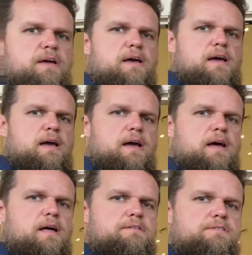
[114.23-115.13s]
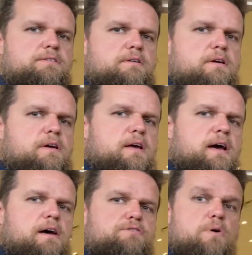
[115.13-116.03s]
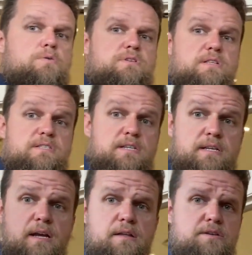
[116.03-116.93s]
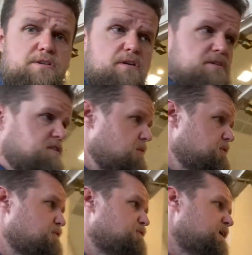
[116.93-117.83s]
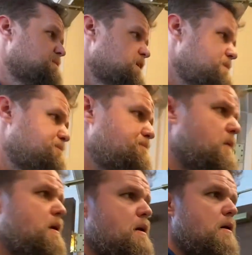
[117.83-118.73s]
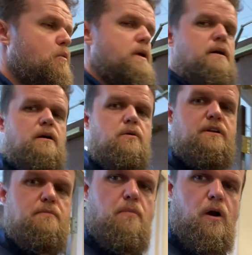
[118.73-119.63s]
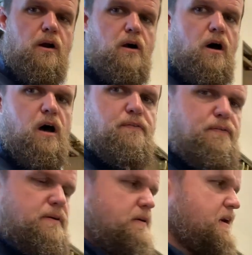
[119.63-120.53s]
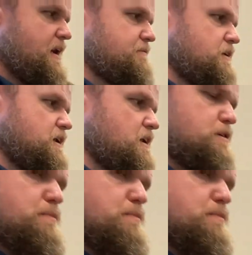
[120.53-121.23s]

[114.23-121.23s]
and households can sit together, so you can sit with your family. We are going to mark off every other